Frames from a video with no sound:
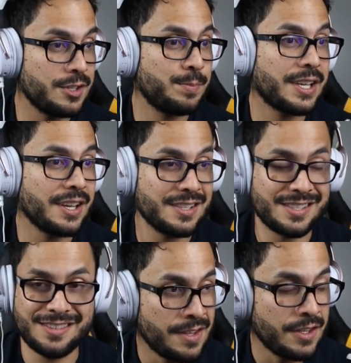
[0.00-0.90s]

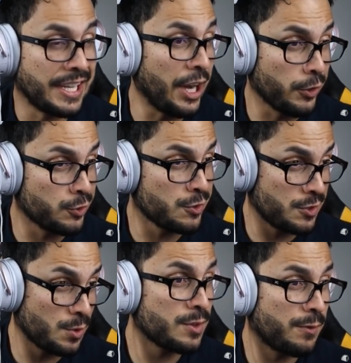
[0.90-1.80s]
because the characters are
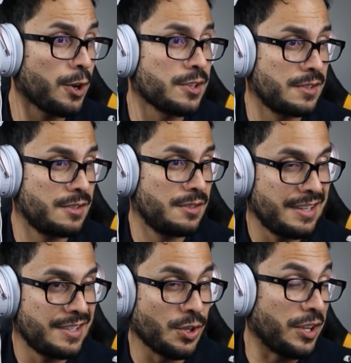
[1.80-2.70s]
too diverse.
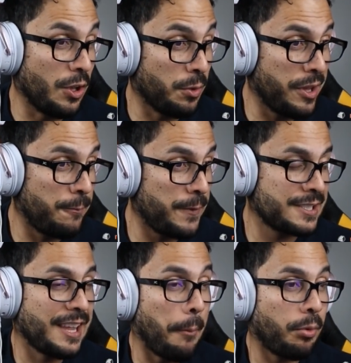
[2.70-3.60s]
So the only way to
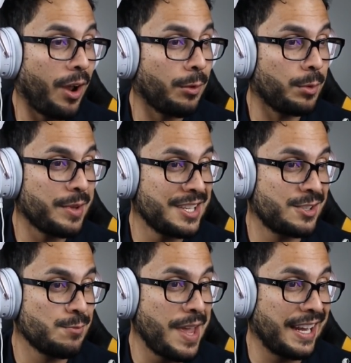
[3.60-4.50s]
fix that problem is
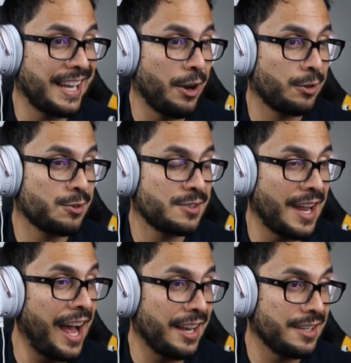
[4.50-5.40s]
to make characters
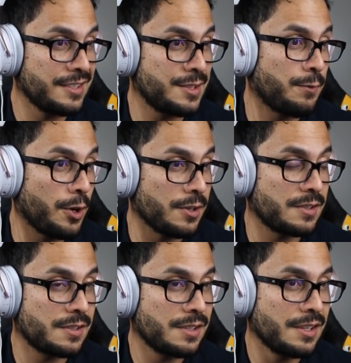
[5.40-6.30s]
not
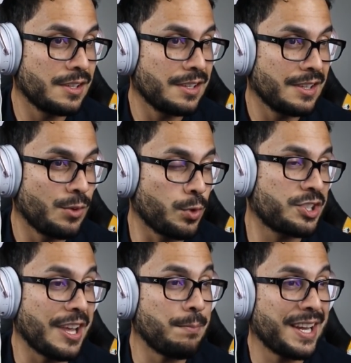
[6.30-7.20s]
diverse,
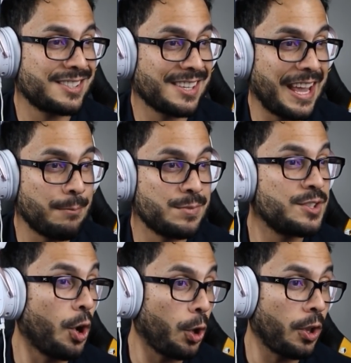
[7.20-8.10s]
which then makes the game
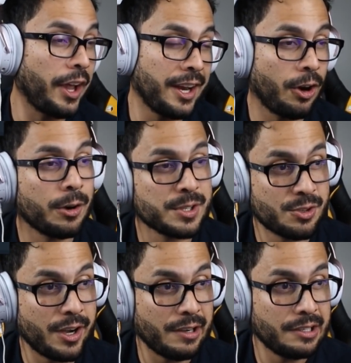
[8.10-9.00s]
dull and arbitrary.